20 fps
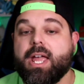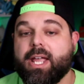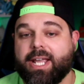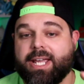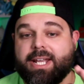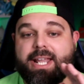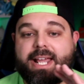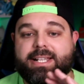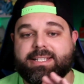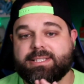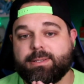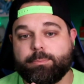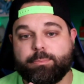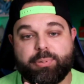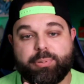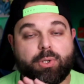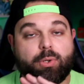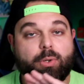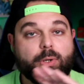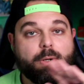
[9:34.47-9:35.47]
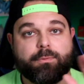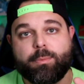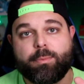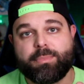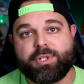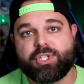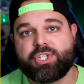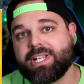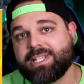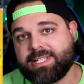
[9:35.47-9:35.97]
And it has the beautiful
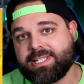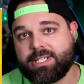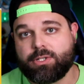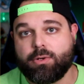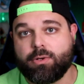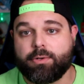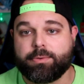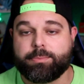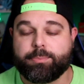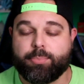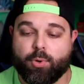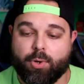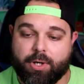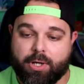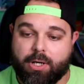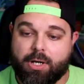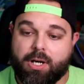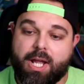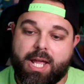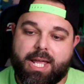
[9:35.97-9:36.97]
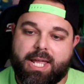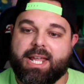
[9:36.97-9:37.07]
majestic gold border.